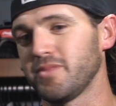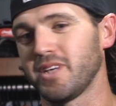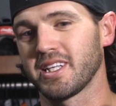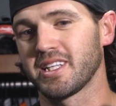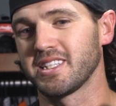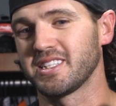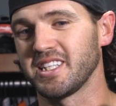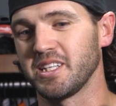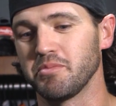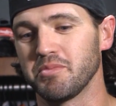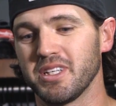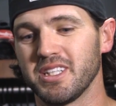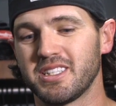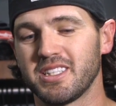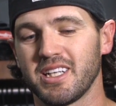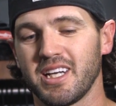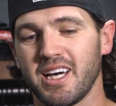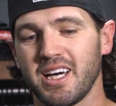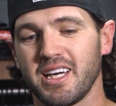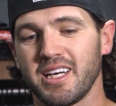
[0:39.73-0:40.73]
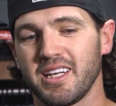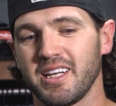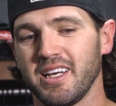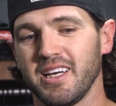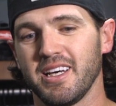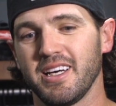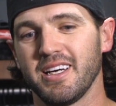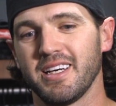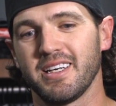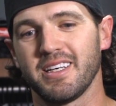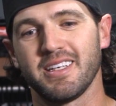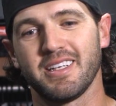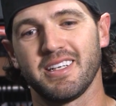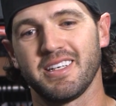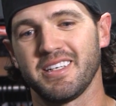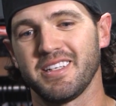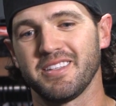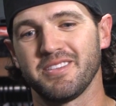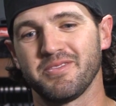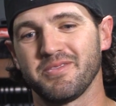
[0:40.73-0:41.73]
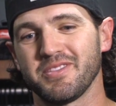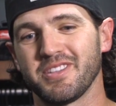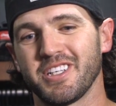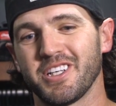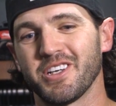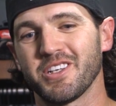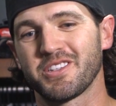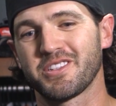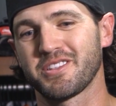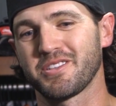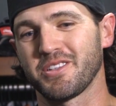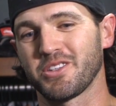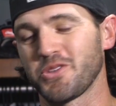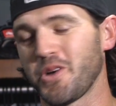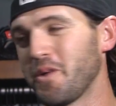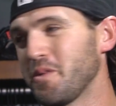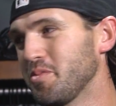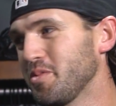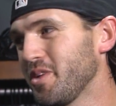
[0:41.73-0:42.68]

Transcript: like the team did tonight. You know, that's why